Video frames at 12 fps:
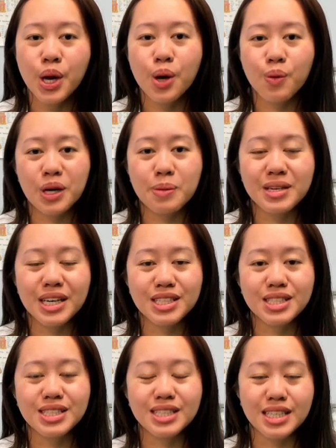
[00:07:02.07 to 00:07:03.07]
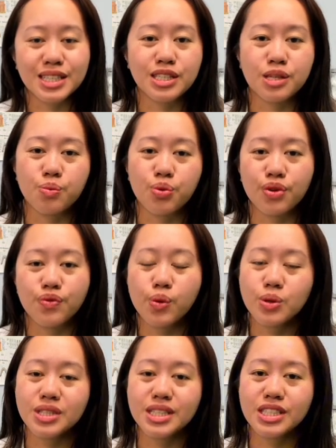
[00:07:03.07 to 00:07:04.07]
Recommendation
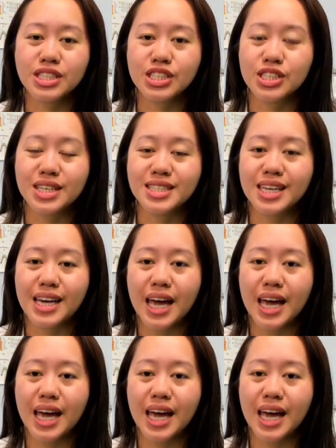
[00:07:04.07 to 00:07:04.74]
16.14 suggests an